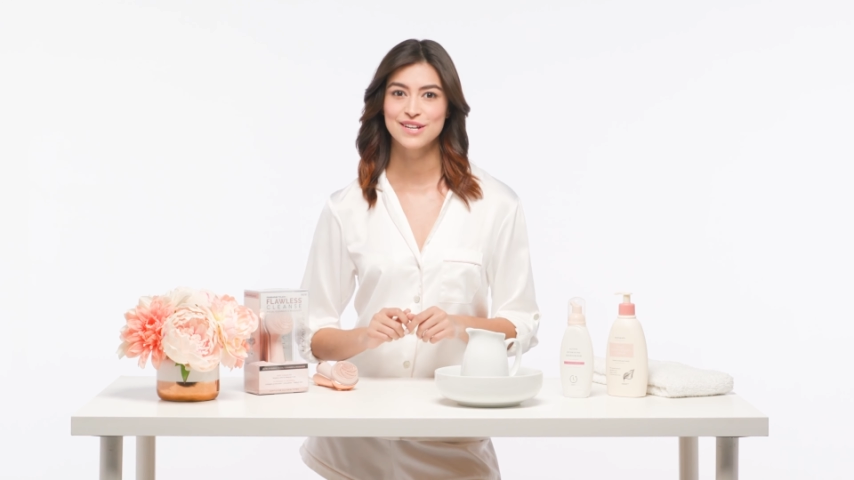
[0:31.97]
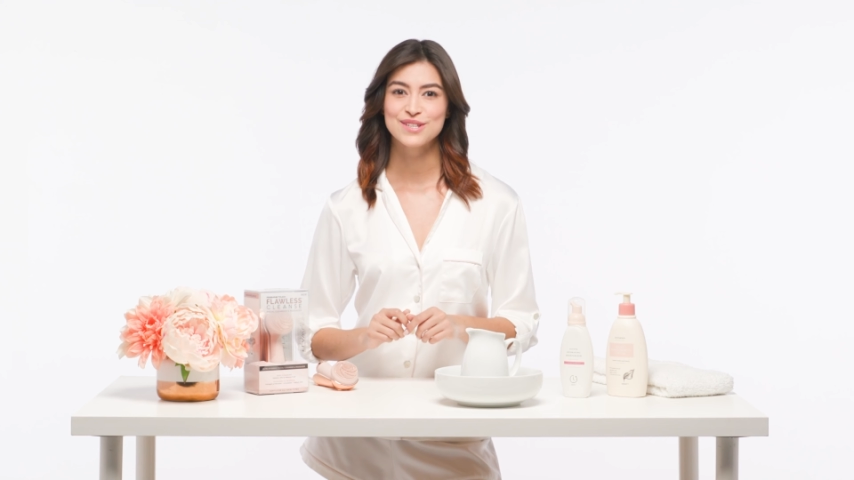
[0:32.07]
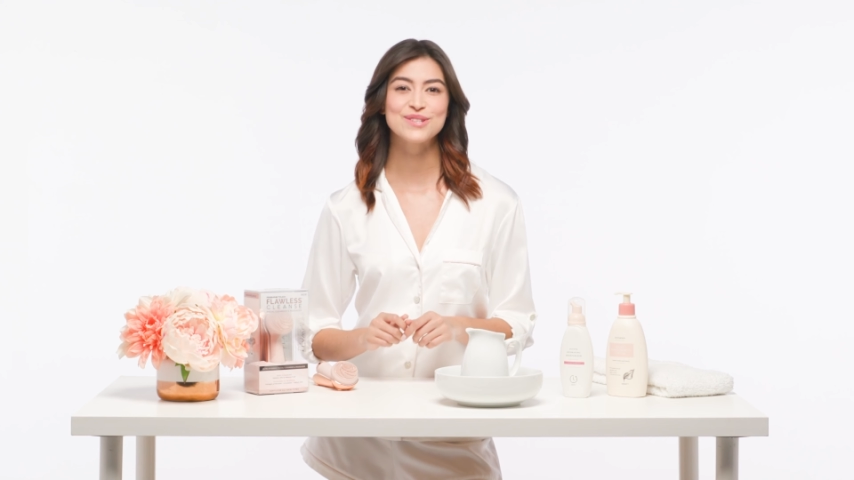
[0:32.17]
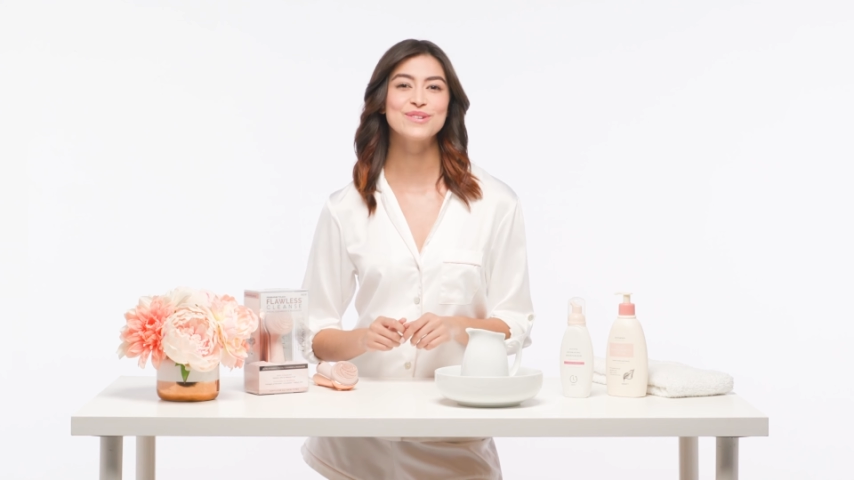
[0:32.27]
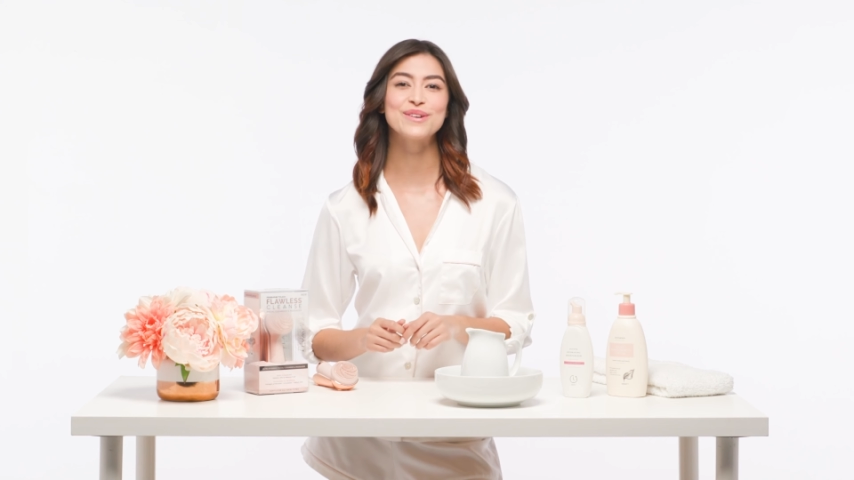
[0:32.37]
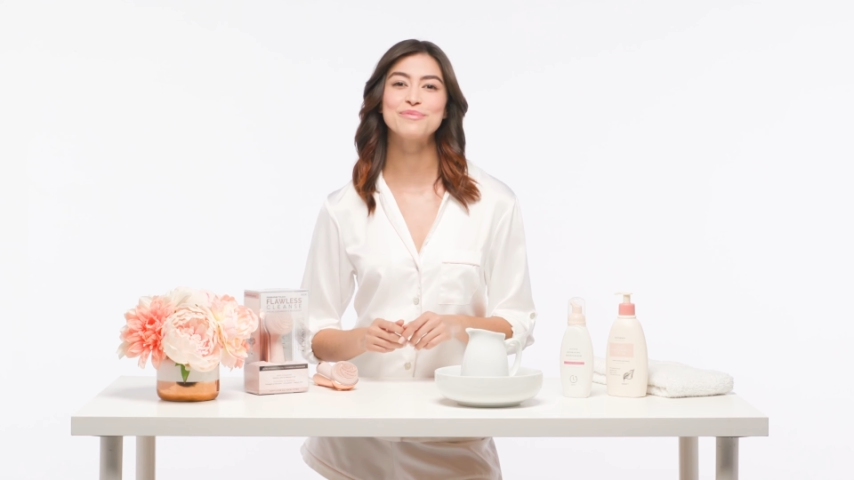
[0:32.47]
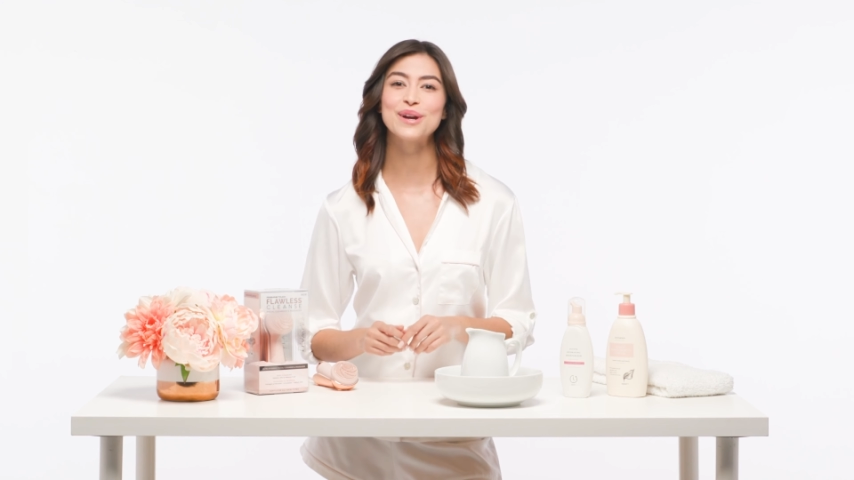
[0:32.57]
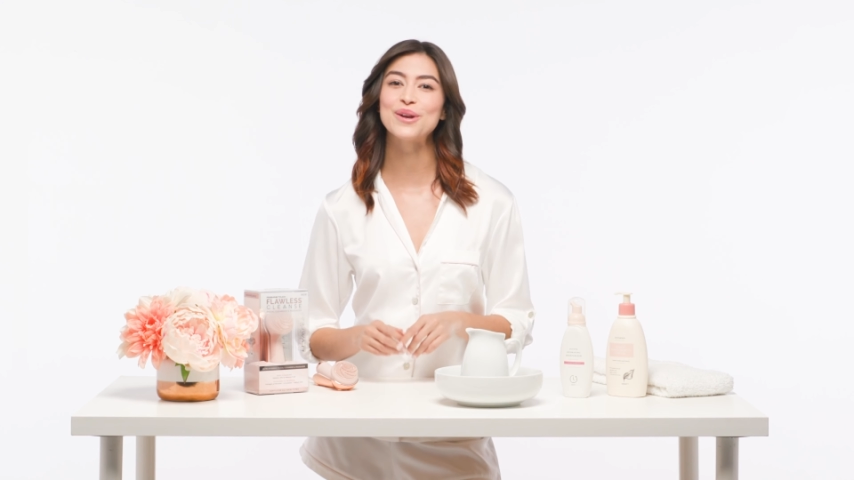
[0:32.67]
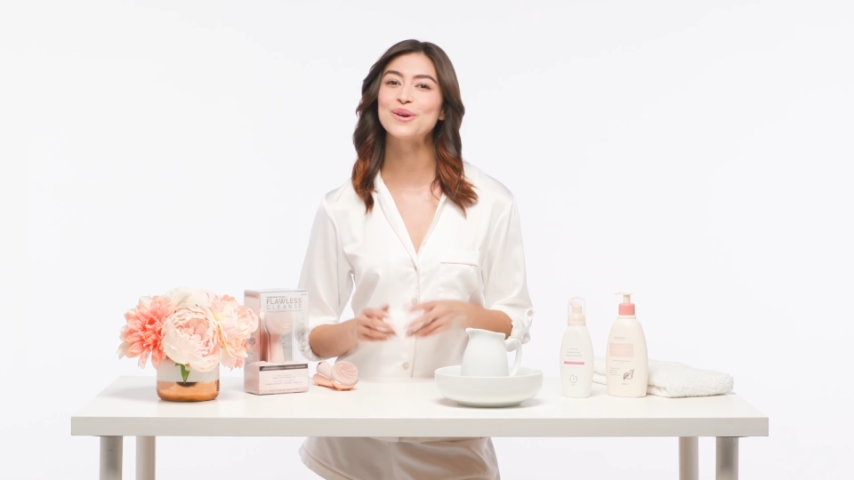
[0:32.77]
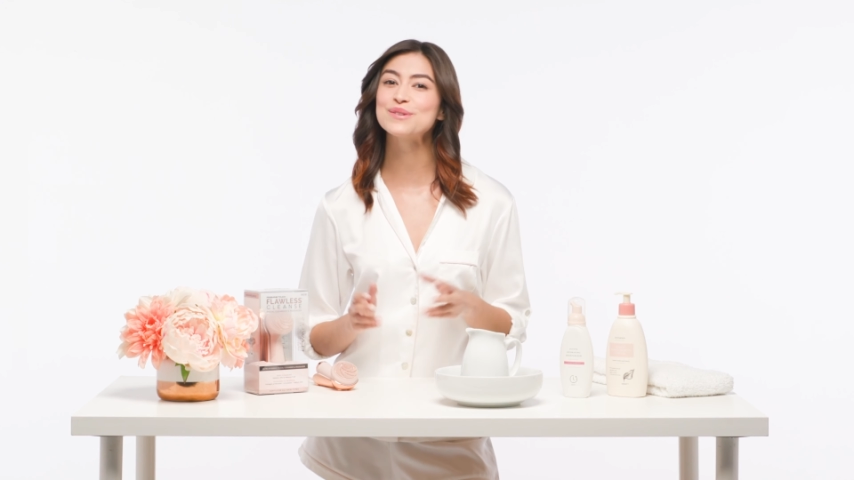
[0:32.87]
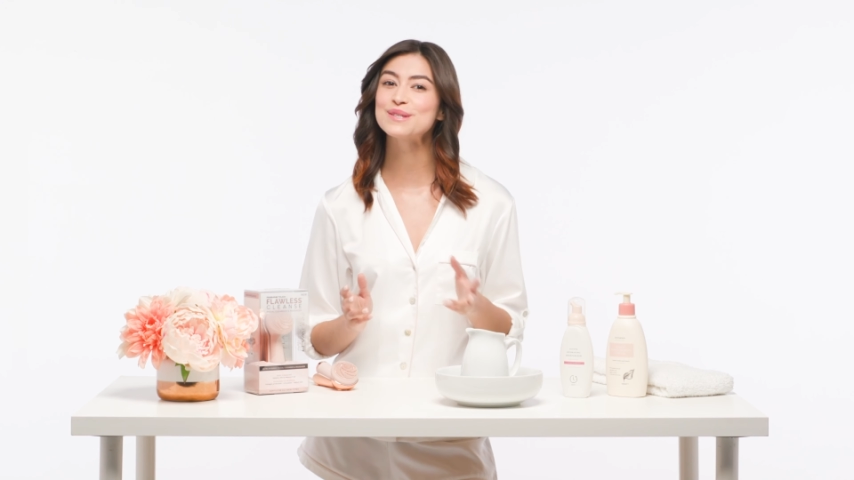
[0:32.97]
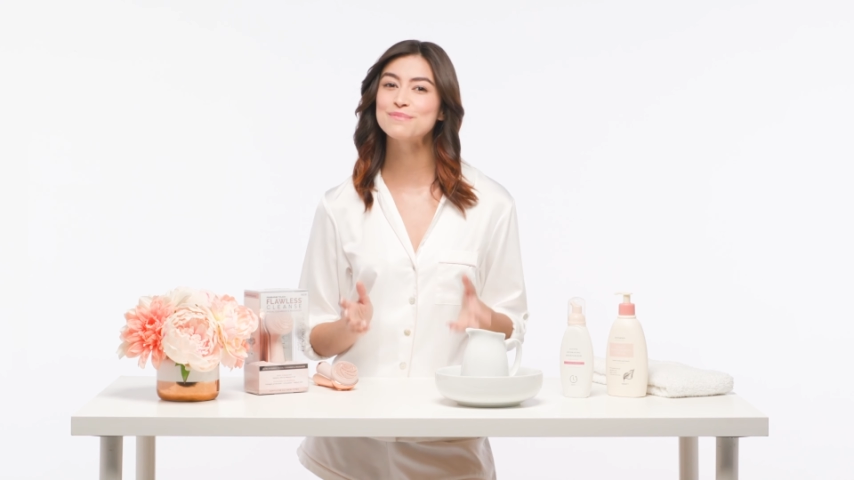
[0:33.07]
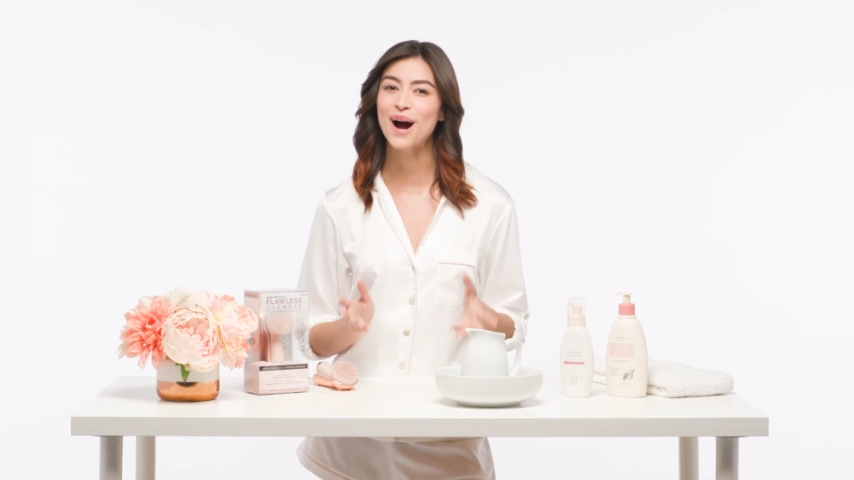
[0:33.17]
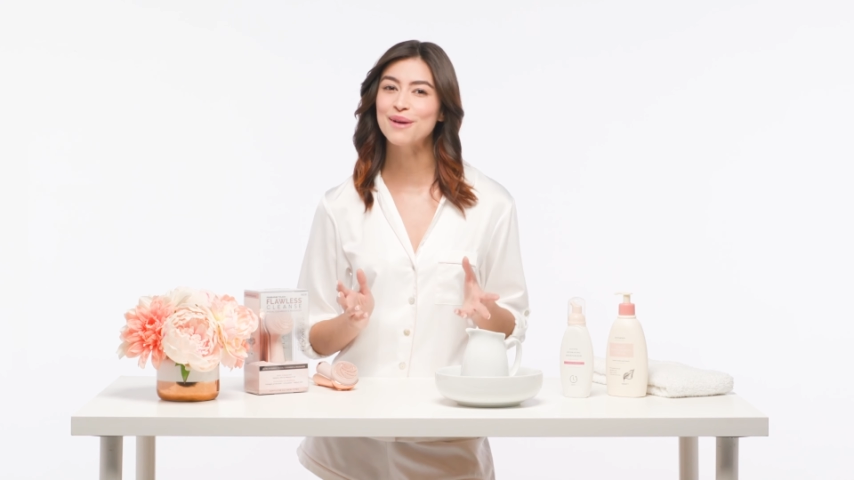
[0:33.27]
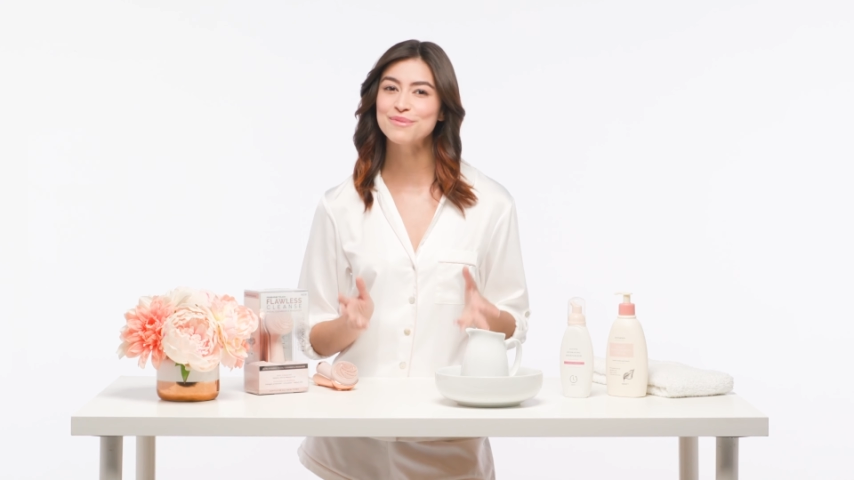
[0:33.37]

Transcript: so you can bring your spa